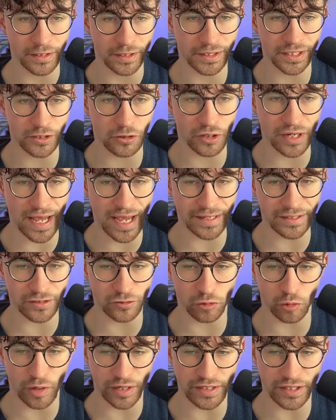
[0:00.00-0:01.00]
Click on
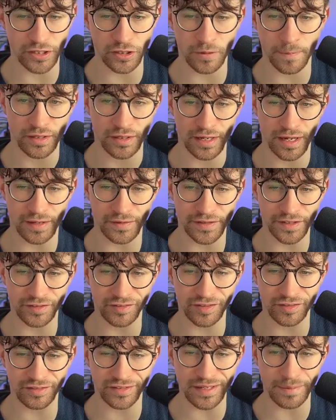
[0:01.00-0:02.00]
edit right here. And
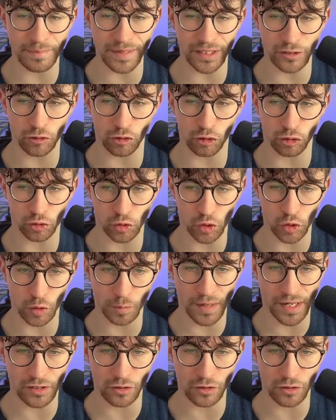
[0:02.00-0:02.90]
this is the main control panel.